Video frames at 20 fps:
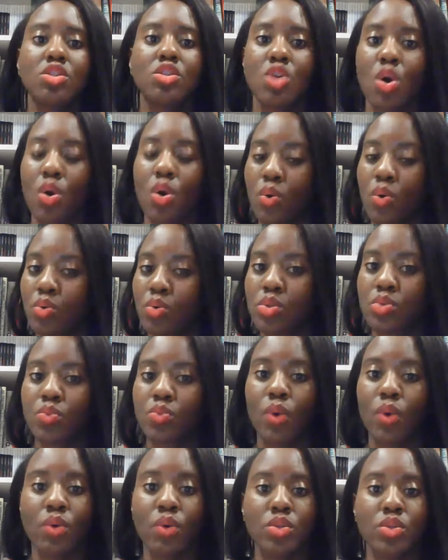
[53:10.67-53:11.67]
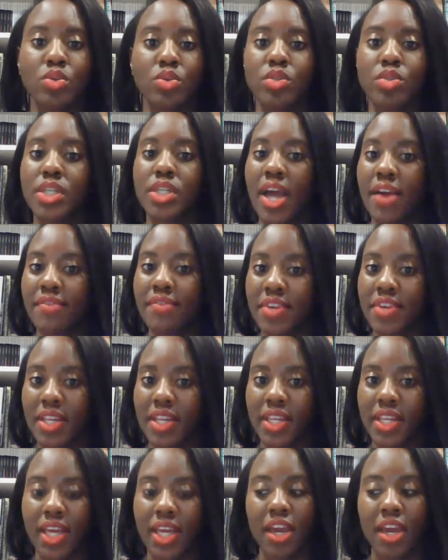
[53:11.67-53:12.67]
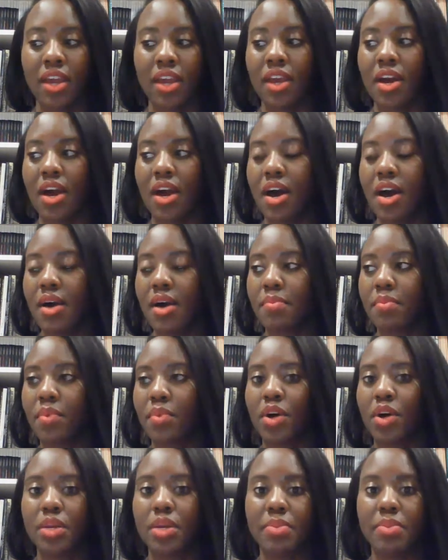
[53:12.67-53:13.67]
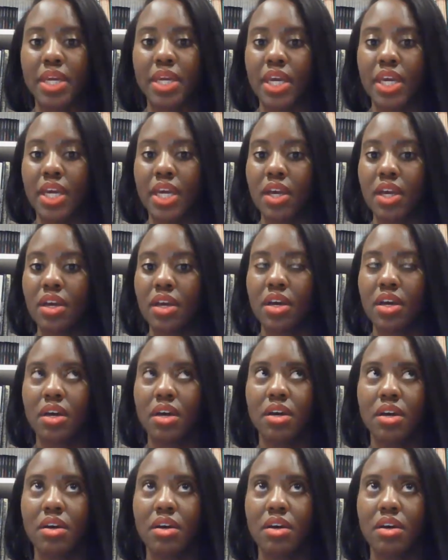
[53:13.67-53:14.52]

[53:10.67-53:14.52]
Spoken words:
those roles are definitely going to be